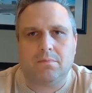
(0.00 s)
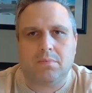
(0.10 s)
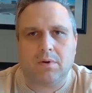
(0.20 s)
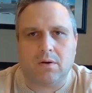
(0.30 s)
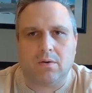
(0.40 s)

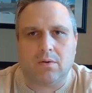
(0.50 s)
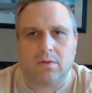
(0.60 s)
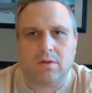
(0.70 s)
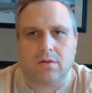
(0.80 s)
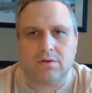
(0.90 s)

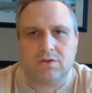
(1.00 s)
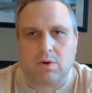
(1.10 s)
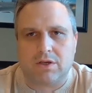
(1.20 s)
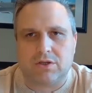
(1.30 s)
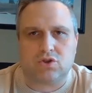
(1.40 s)

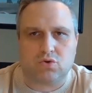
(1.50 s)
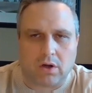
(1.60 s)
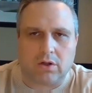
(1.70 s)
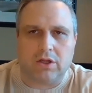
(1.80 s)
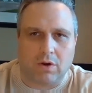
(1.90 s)
the
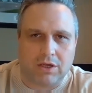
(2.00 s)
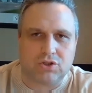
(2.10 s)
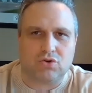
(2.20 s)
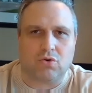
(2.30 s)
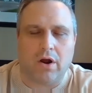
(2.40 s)
struggling
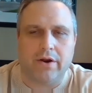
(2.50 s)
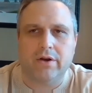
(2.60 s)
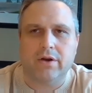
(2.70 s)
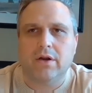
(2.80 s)
restaurant. Yeah.